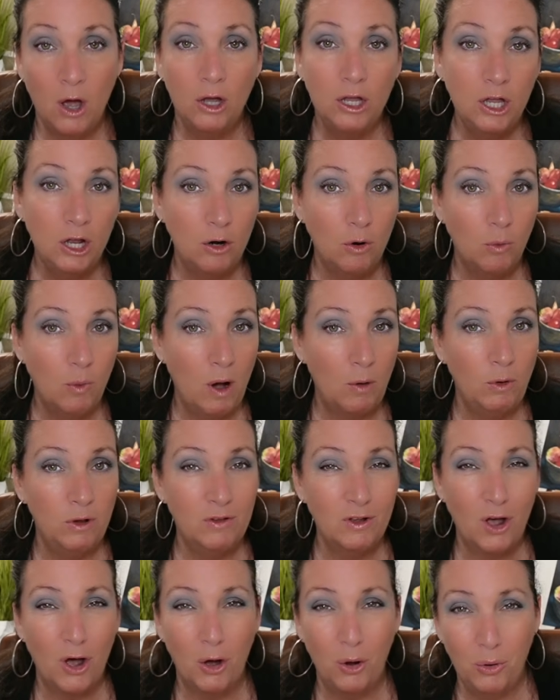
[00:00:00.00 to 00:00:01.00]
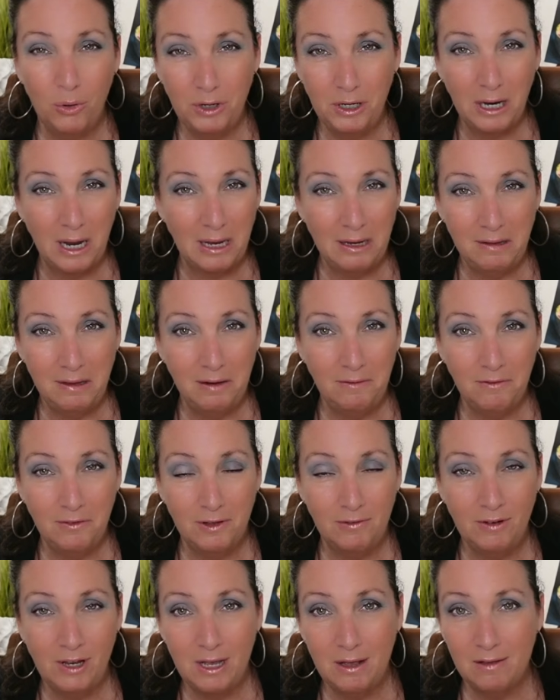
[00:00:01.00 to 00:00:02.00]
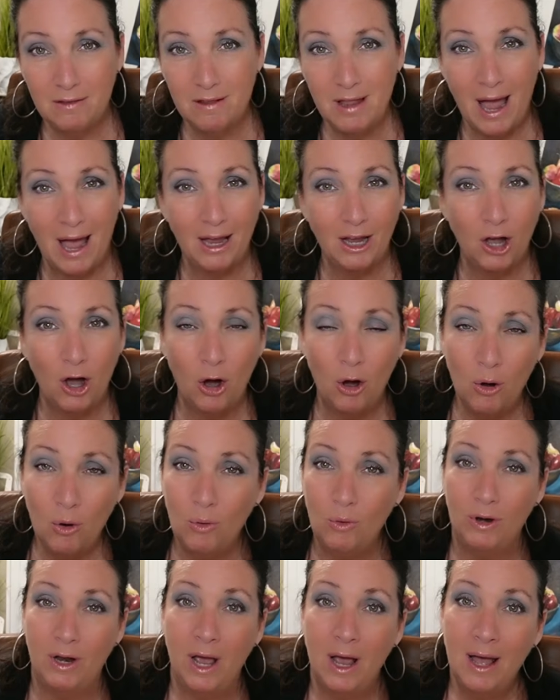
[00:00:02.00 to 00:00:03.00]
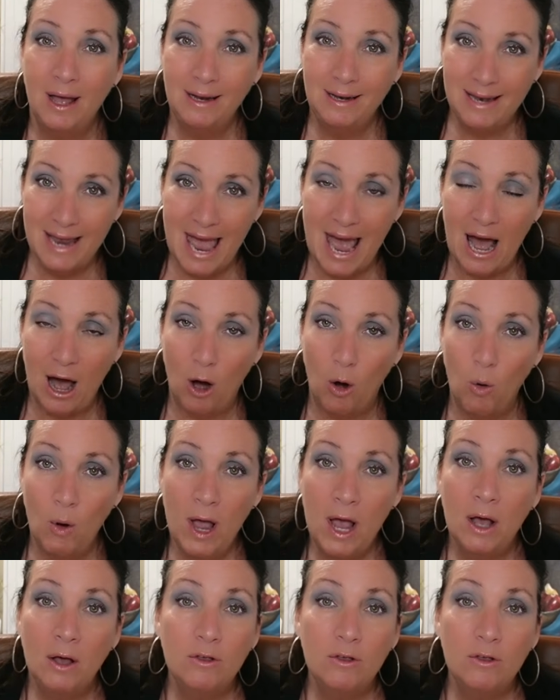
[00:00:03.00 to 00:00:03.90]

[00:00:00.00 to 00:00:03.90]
what was code in 1950 is not code now.